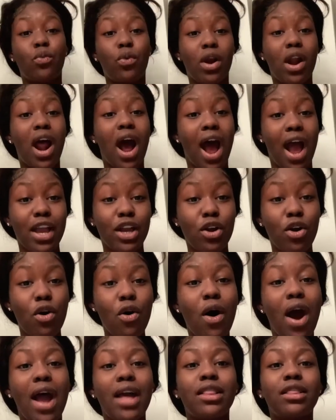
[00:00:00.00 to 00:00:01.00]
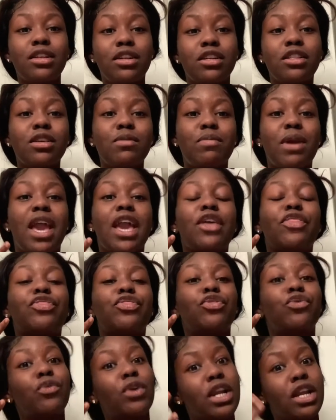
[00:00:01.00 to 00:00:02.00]
where I go, I literally paid
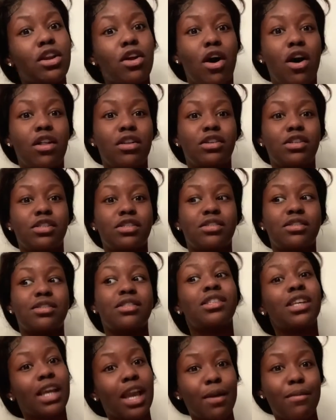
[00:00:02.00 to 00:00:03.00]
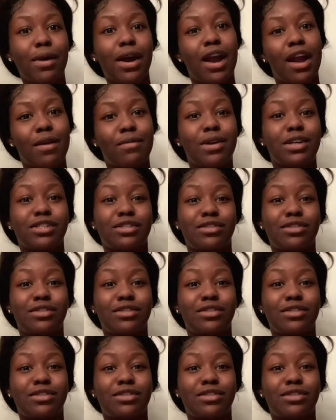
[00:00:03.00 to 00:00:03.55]
three dollars to get my eyebrows